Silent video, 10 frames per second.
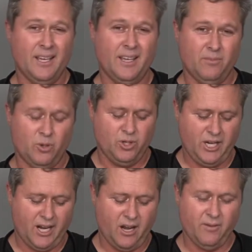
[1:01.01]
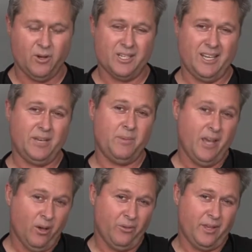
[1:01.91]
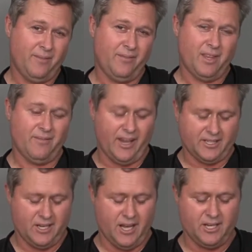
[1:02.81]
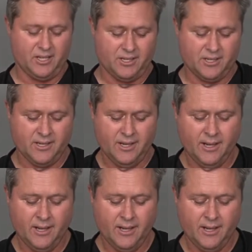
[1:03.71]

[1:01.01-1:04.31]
Give them check over because they need to be healthy for their vaccinations.